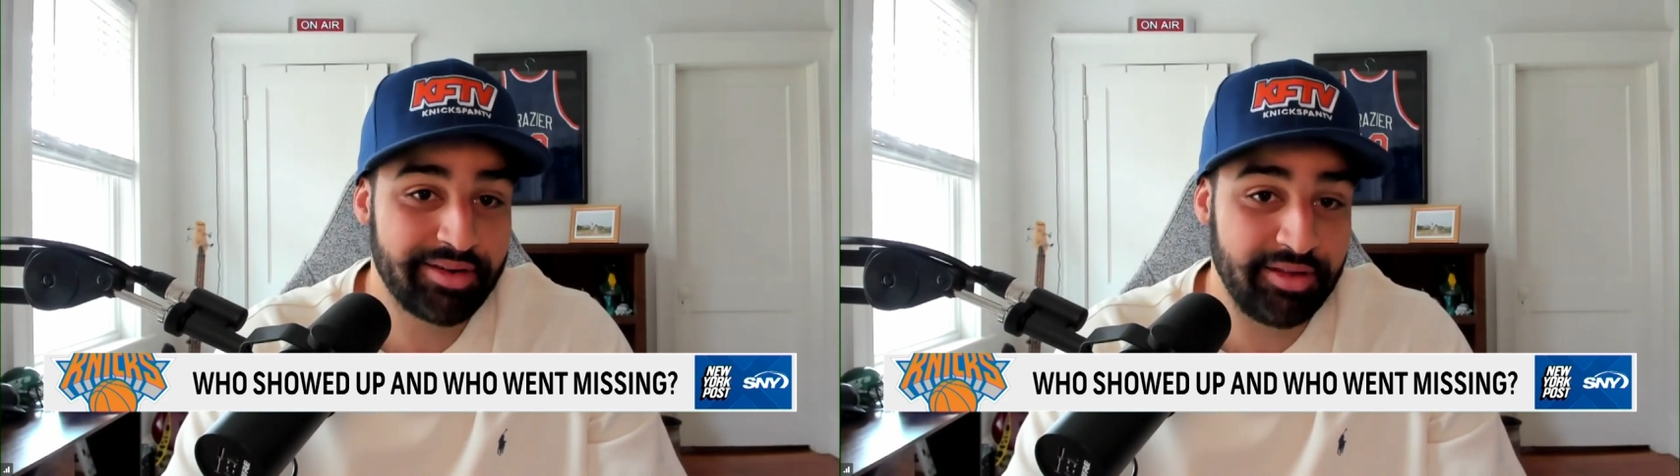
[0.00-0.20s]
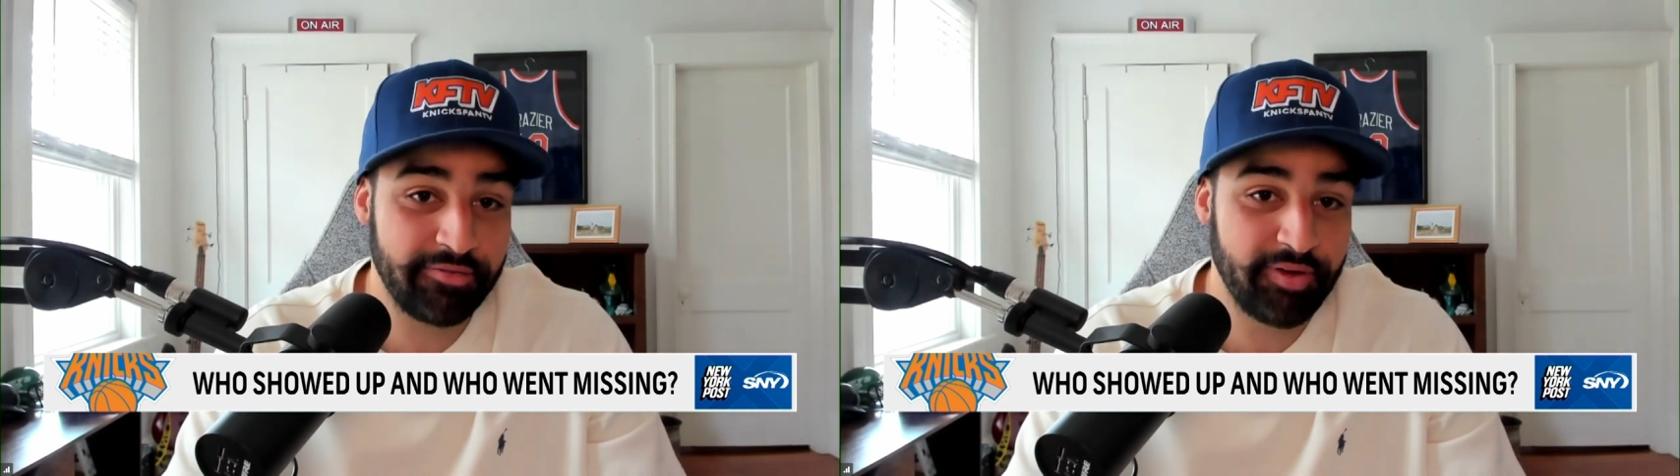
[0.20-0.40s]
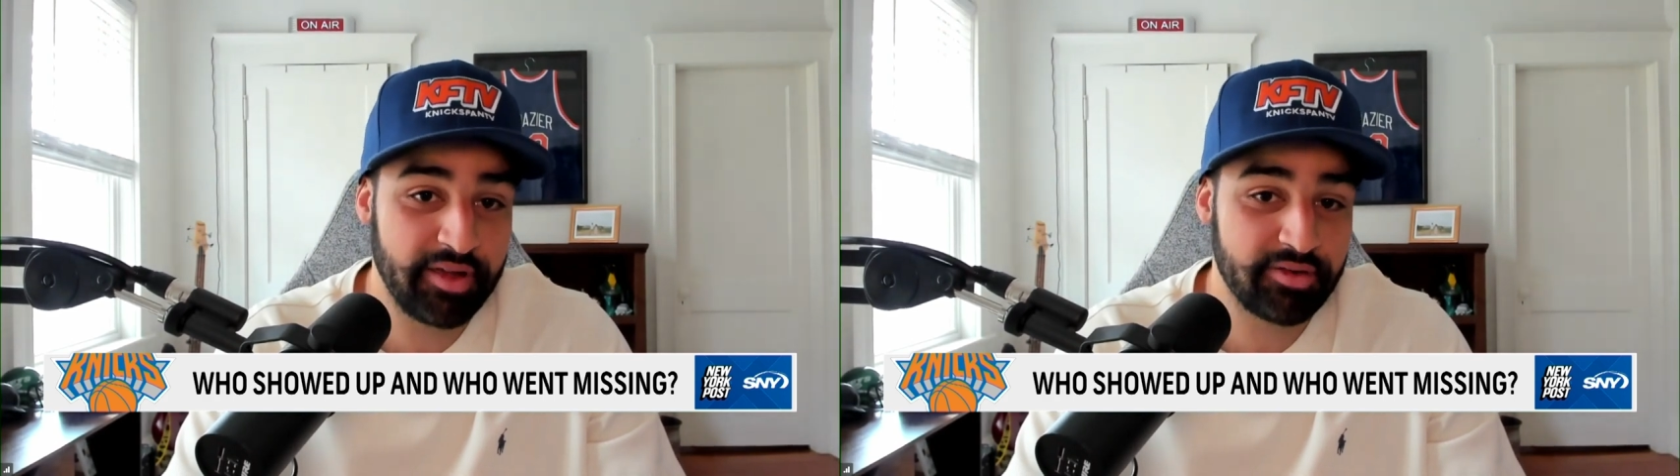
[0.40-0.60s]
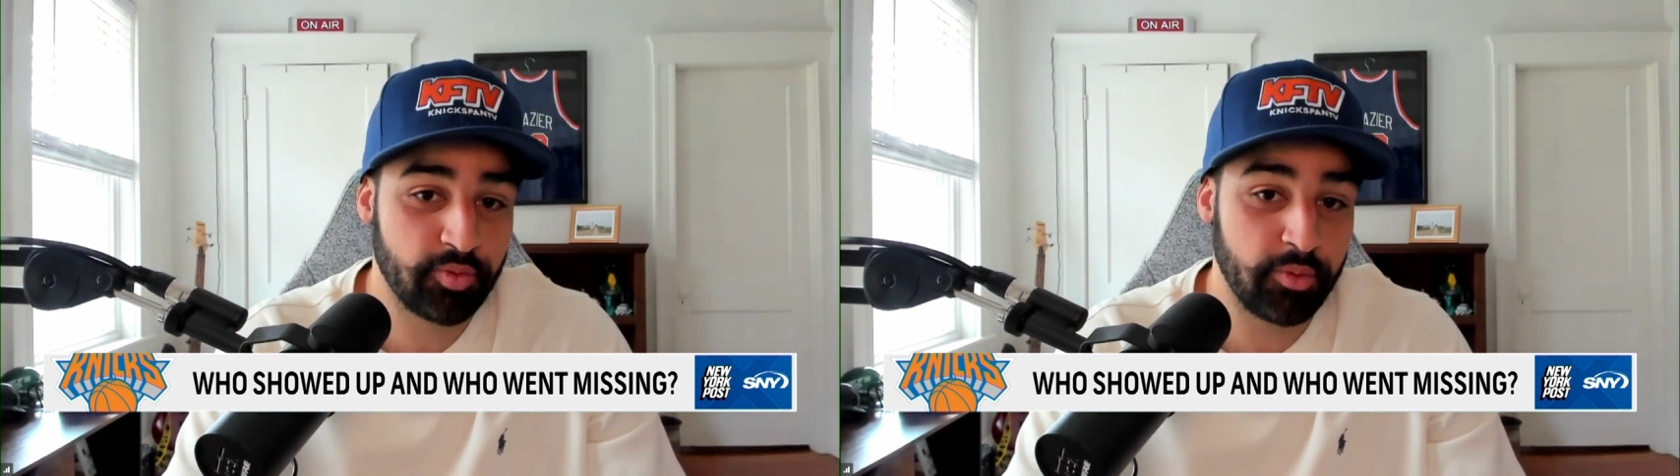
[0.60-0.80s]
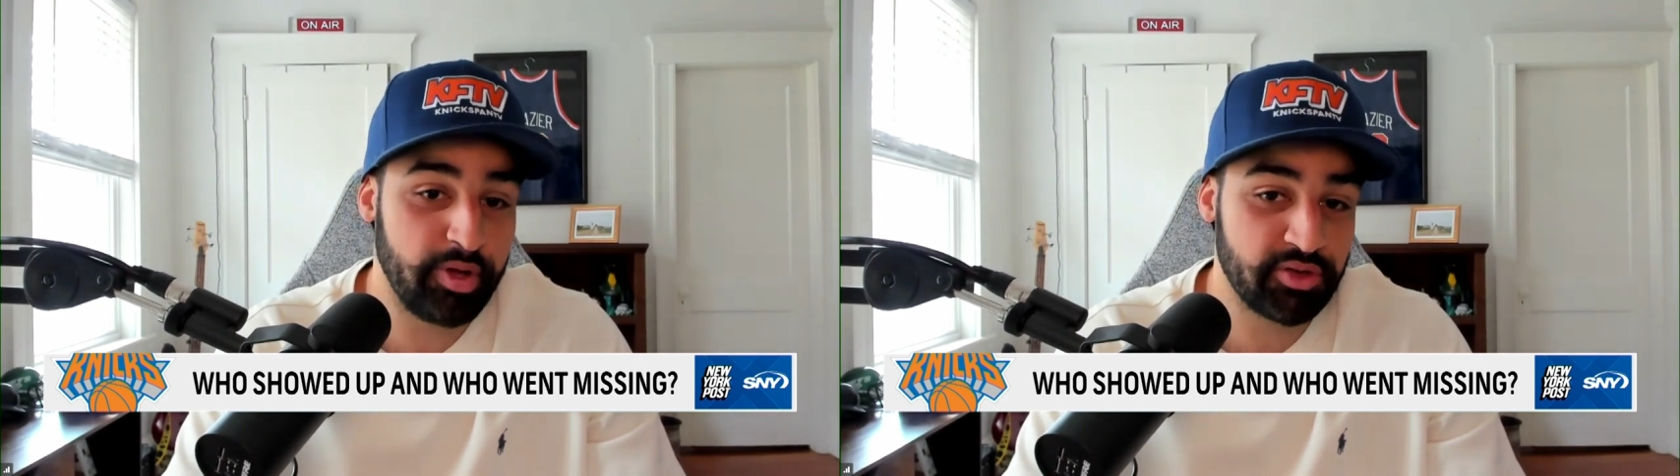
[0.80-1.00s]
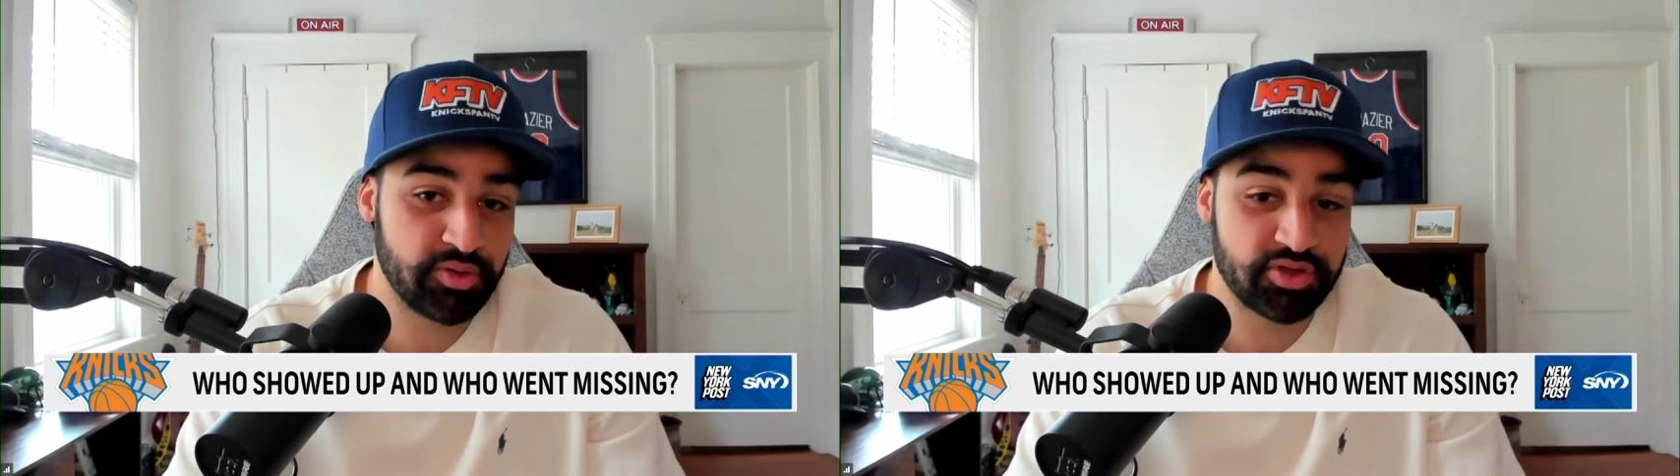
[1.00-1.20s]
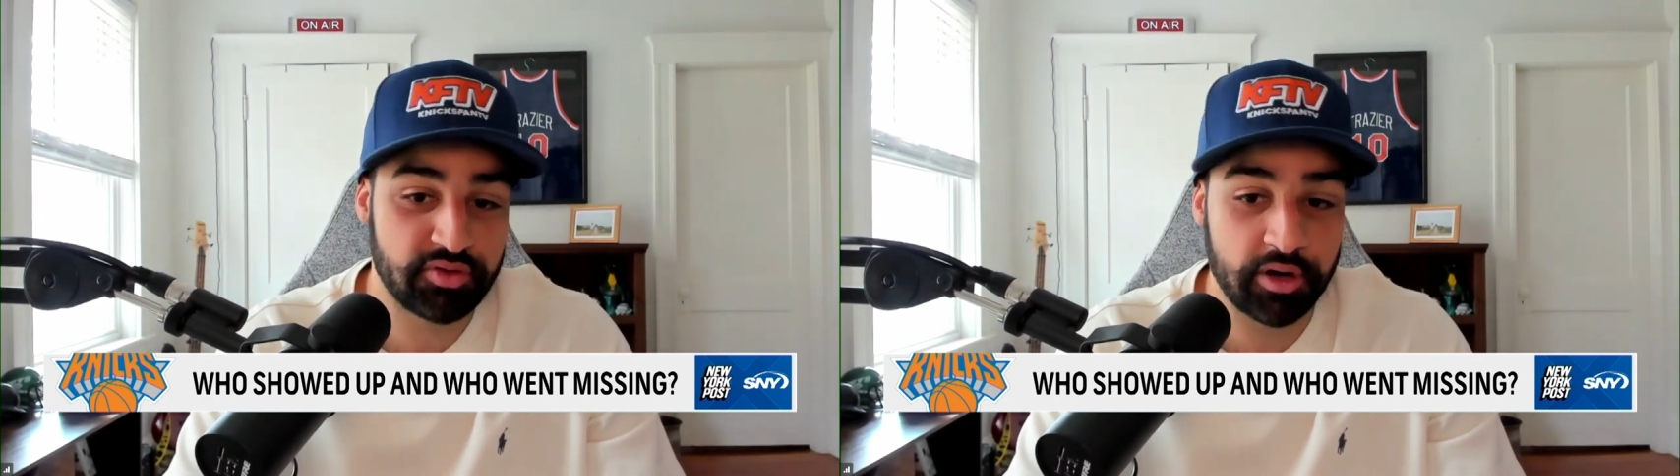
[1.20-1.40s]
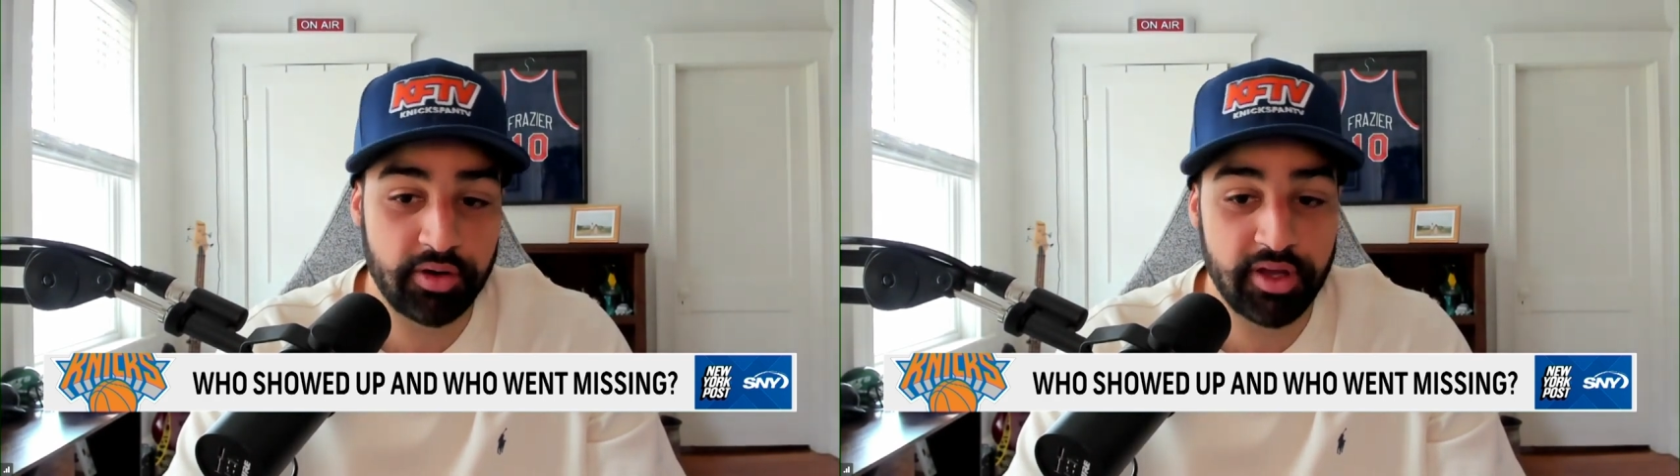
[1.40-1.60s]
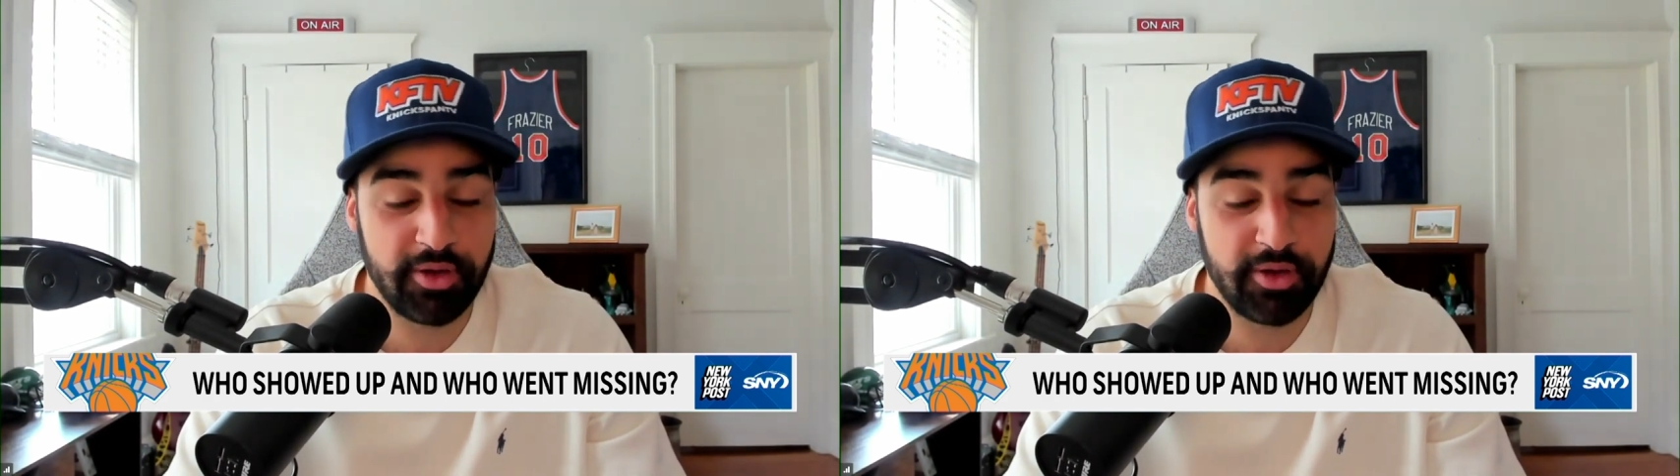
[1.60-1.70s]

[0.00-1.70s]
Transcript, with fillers: defense when Mitch was struggling,